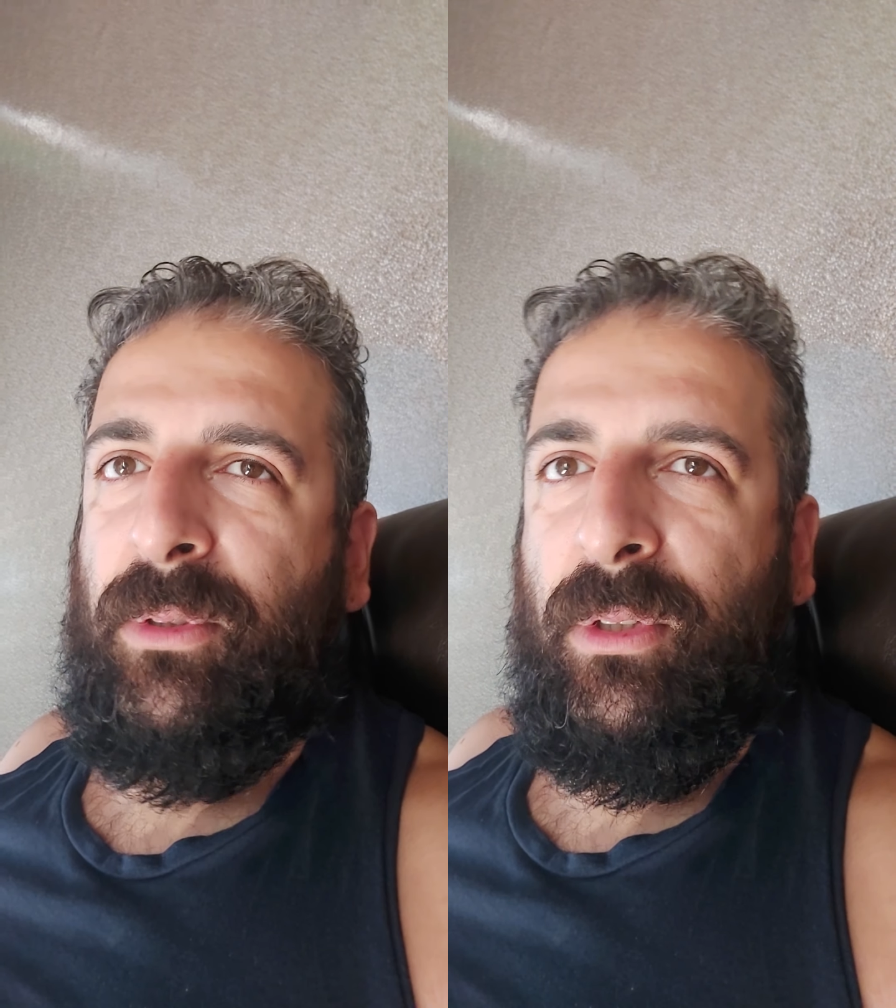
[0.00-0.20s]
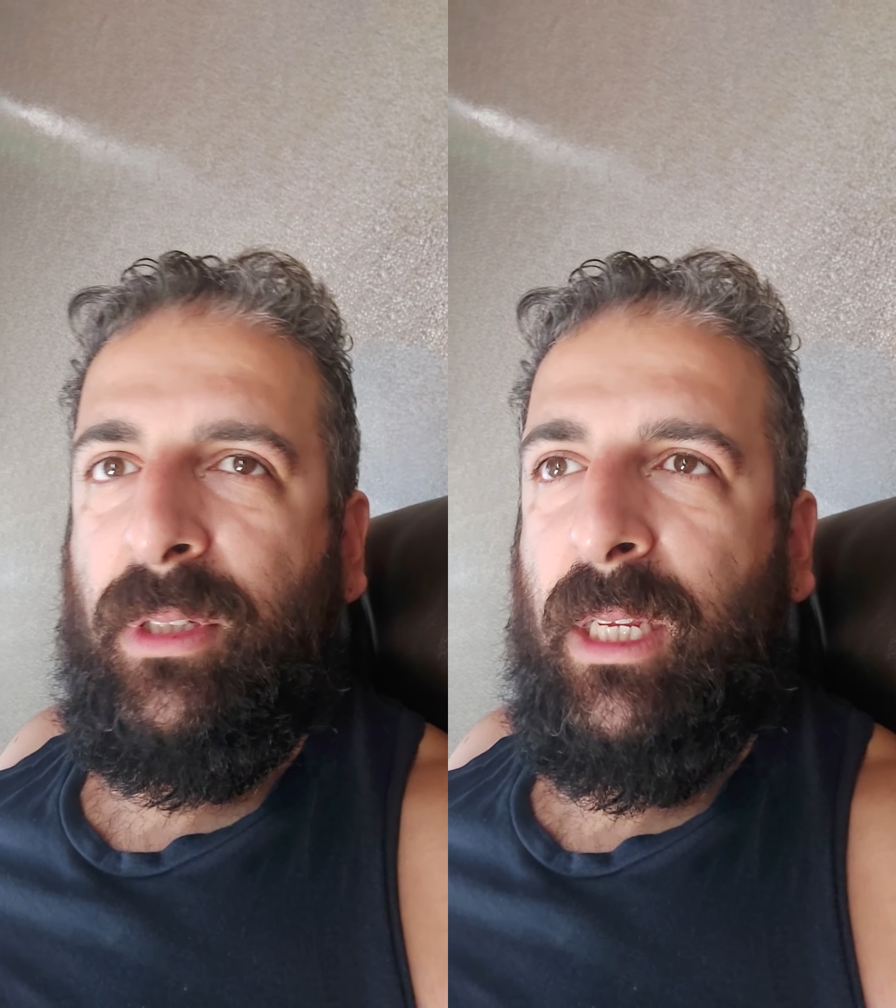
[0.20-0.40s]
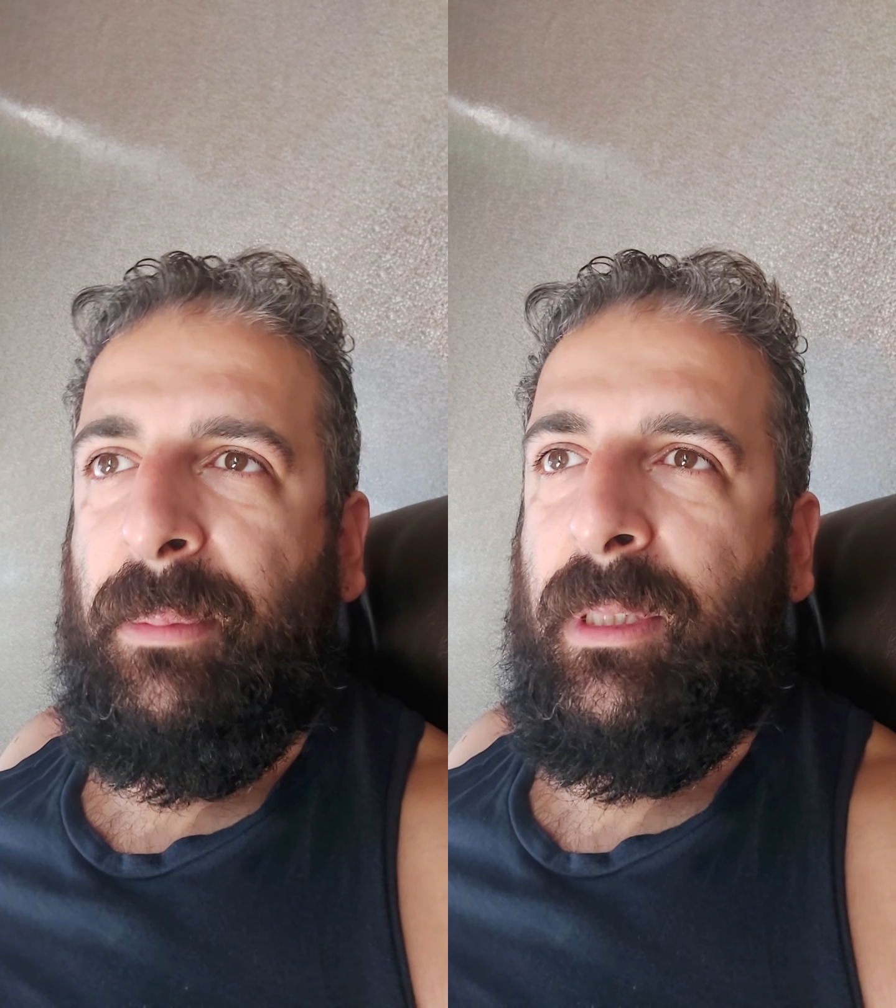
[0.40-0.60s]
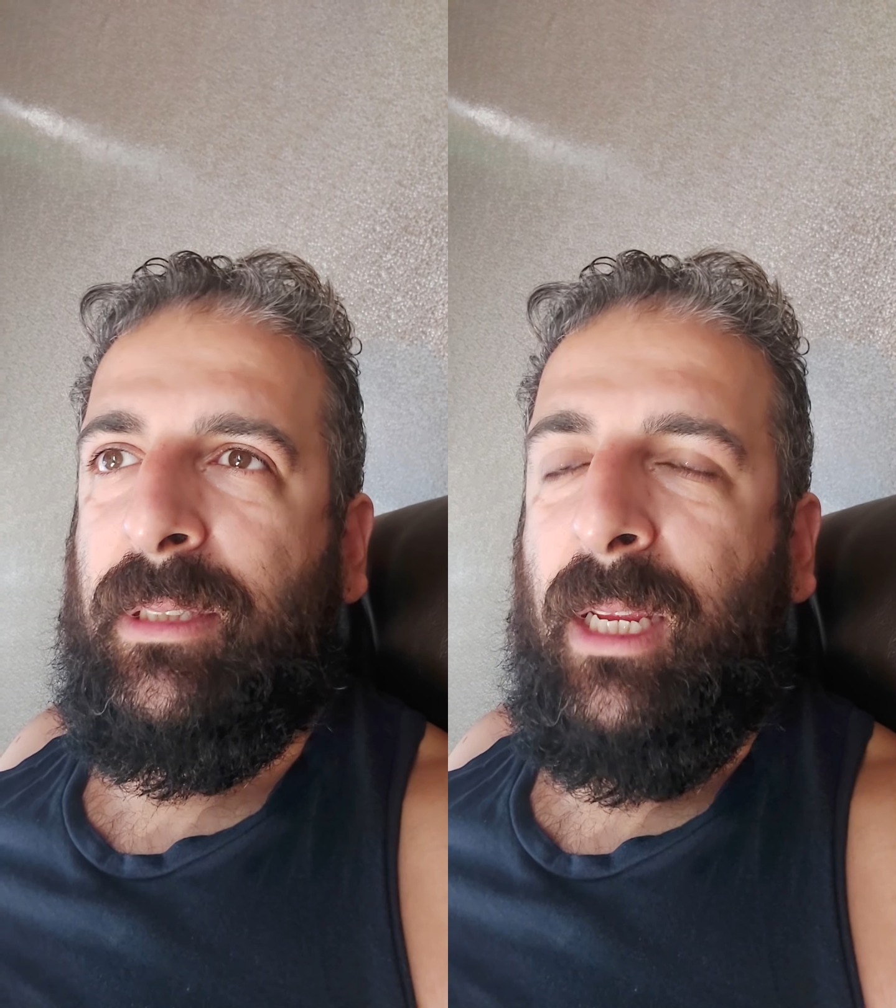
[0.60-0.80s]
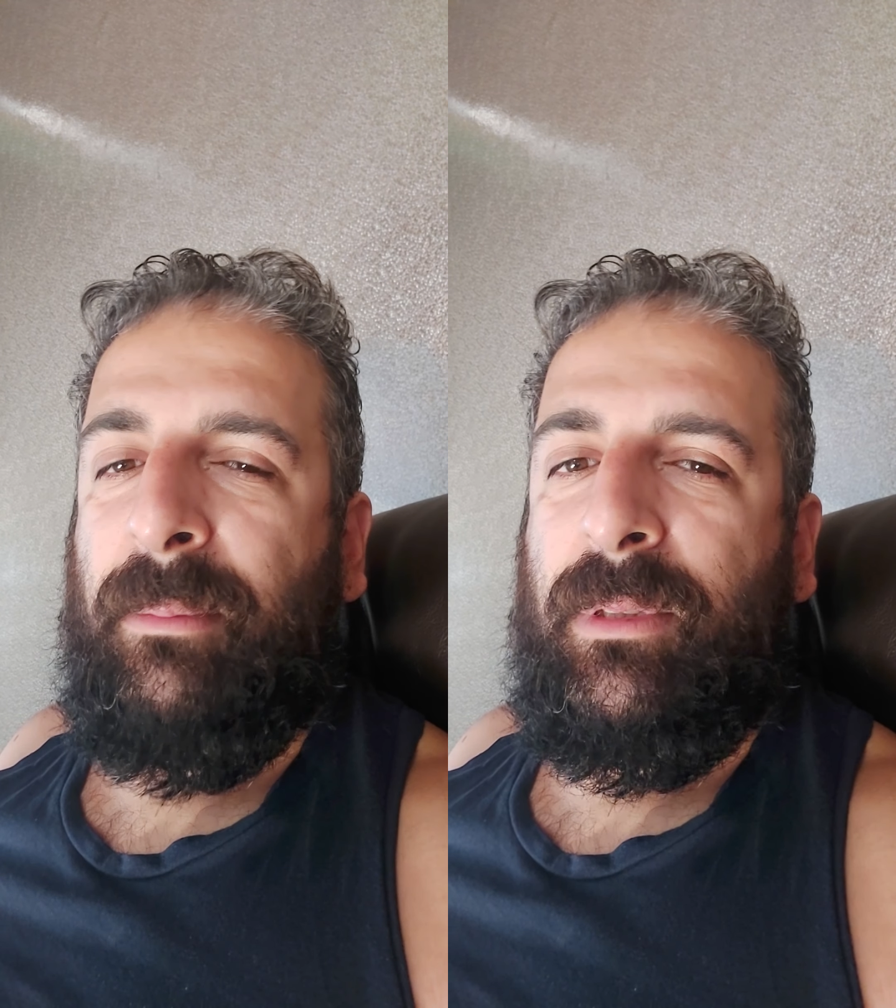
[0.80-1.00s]
should keep these
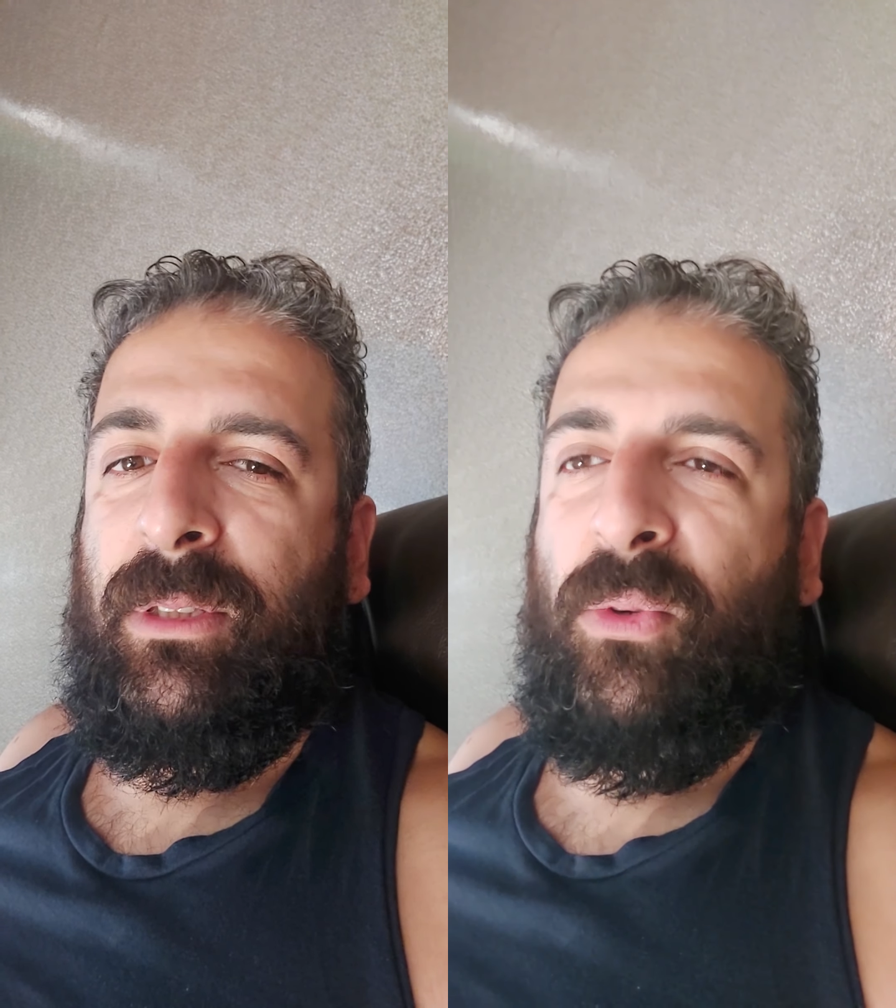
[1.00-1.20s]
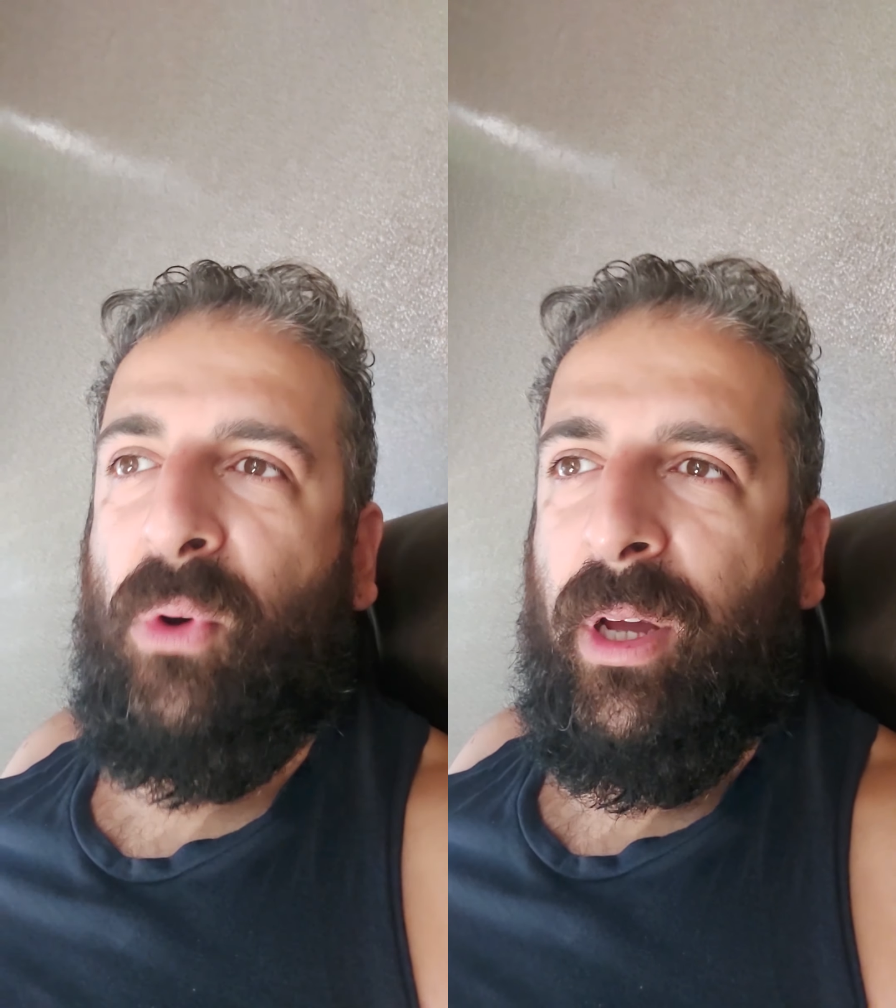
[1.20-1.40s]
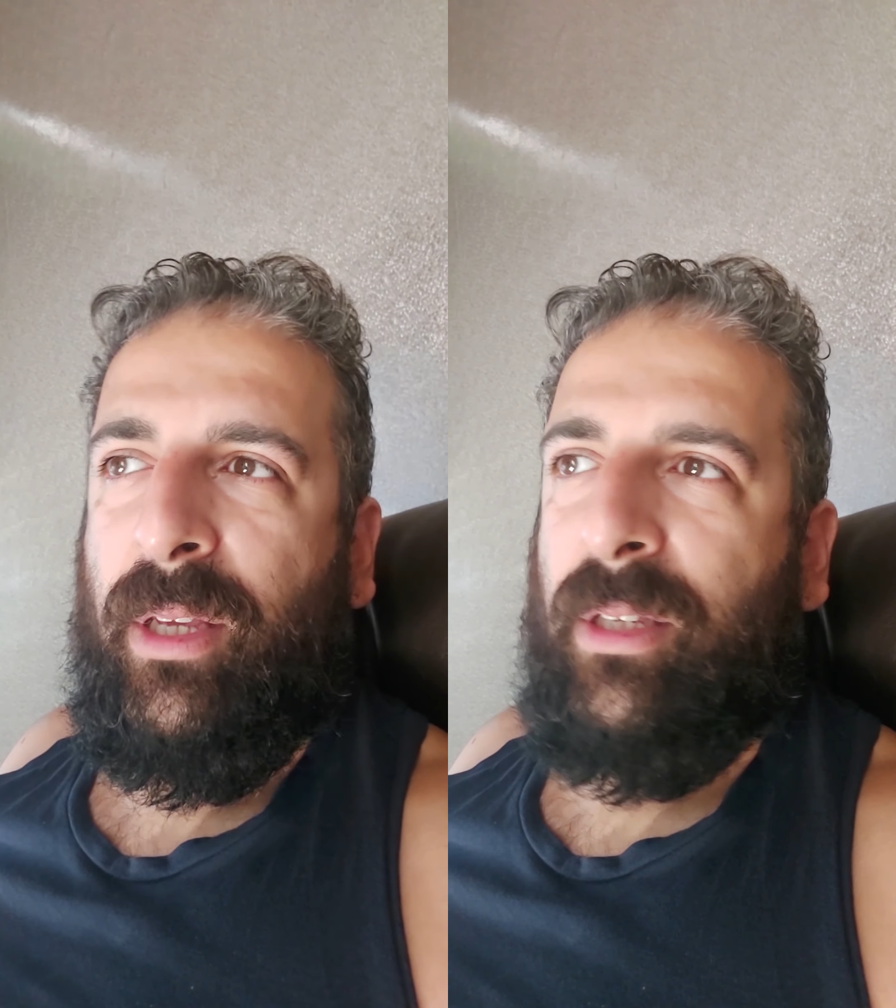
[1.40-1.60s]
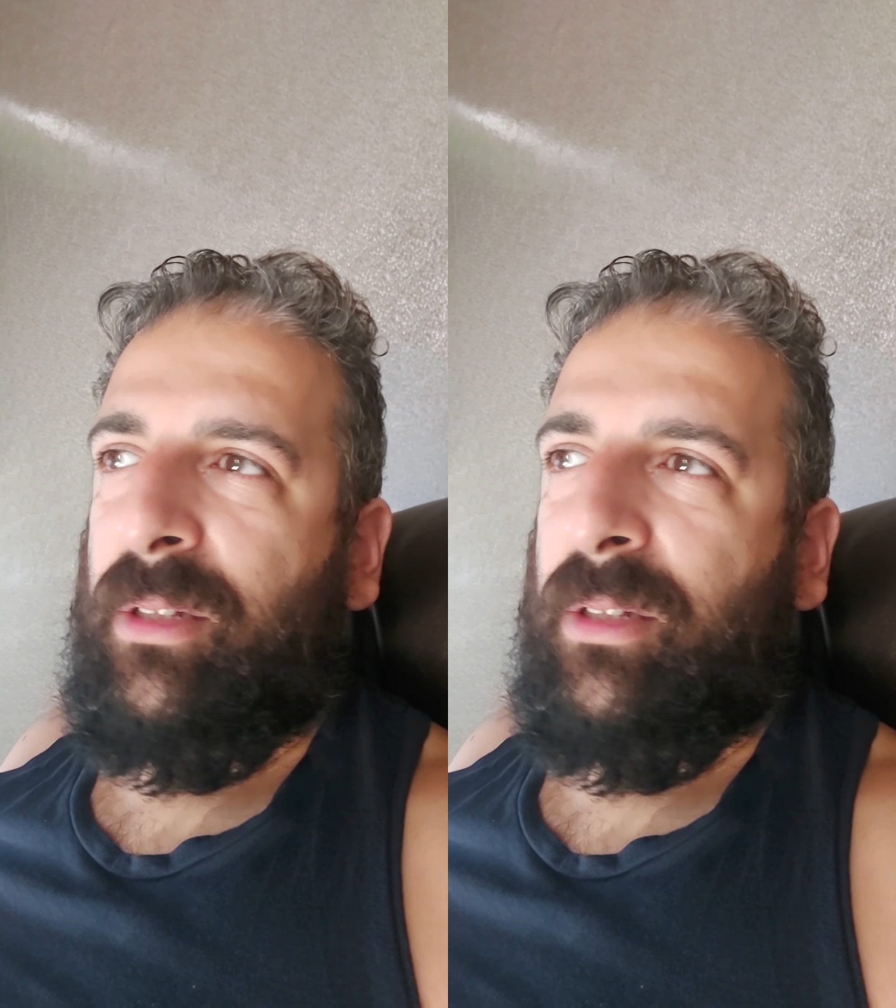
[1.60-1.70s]
names quiet,